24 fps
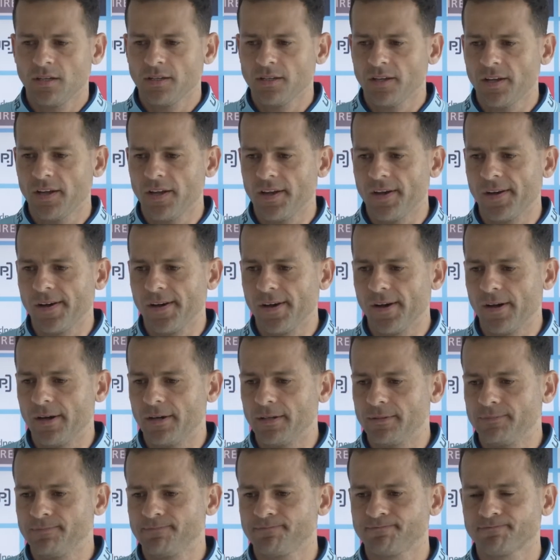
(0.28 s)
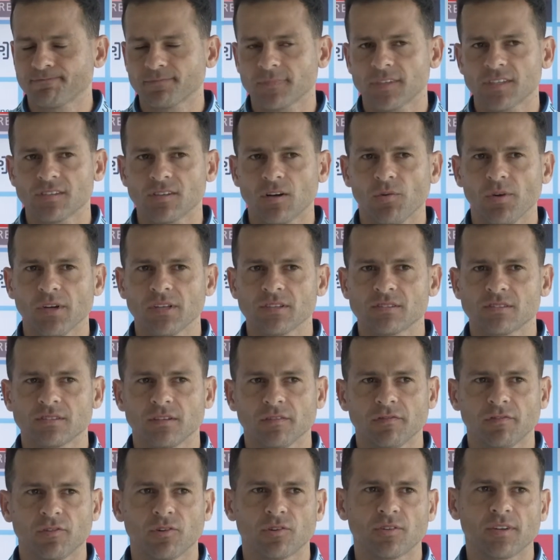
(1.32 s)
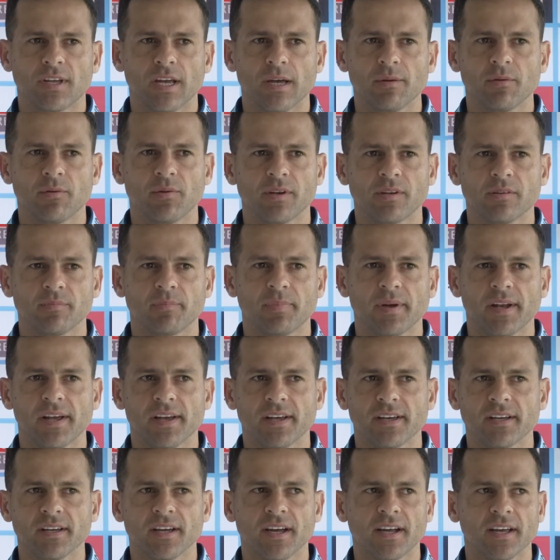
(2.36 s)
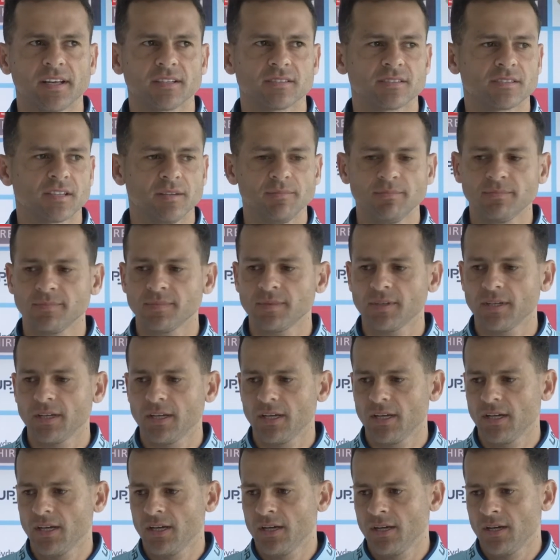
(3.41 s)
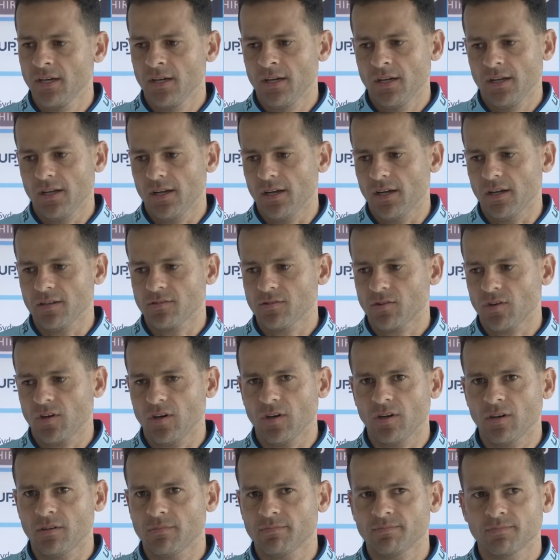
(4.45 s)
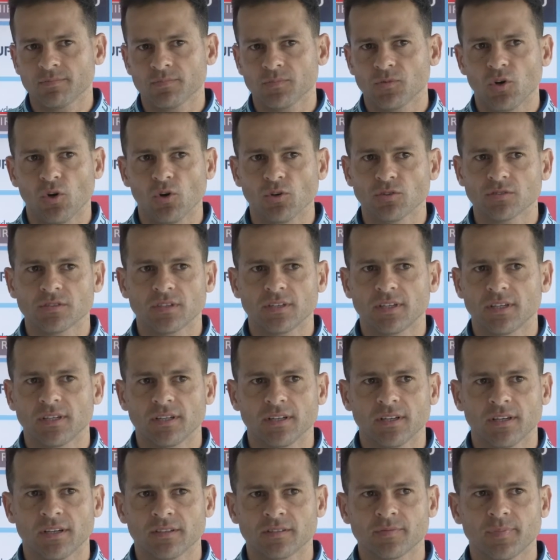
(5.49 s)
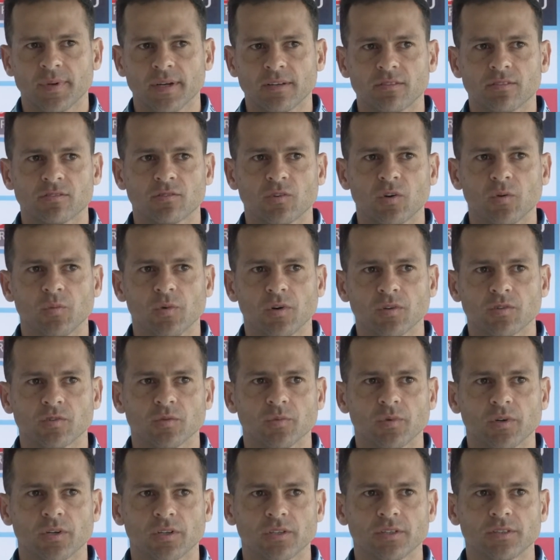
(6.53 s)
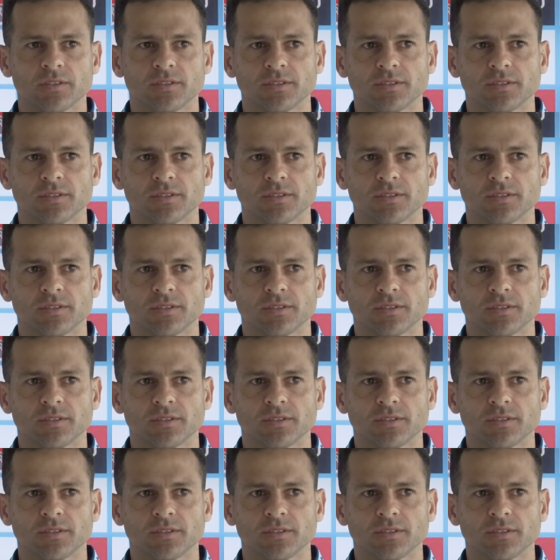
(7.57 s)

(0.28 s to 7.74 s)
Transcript: Yeah, it's always a difficult game when you play against them. Yeah, score goals and then expect to score more tomorrow.